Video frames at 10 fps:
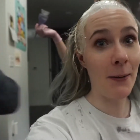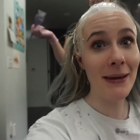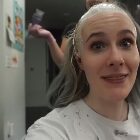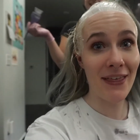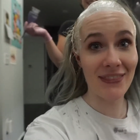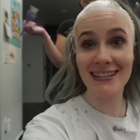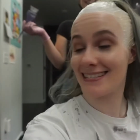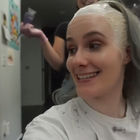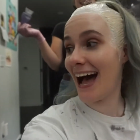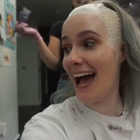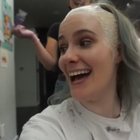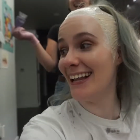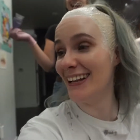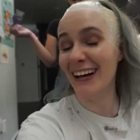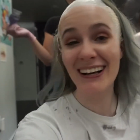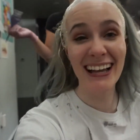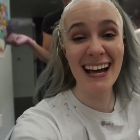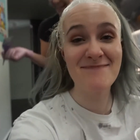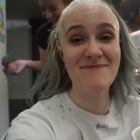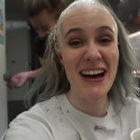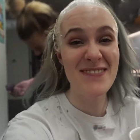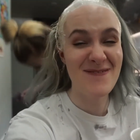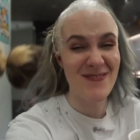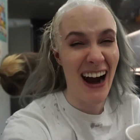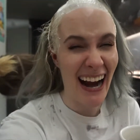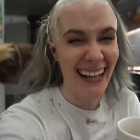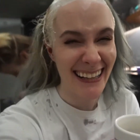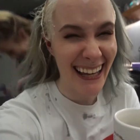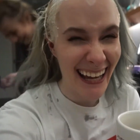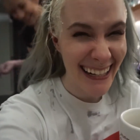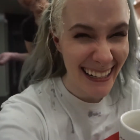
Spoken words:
me that this like Ben Franklin.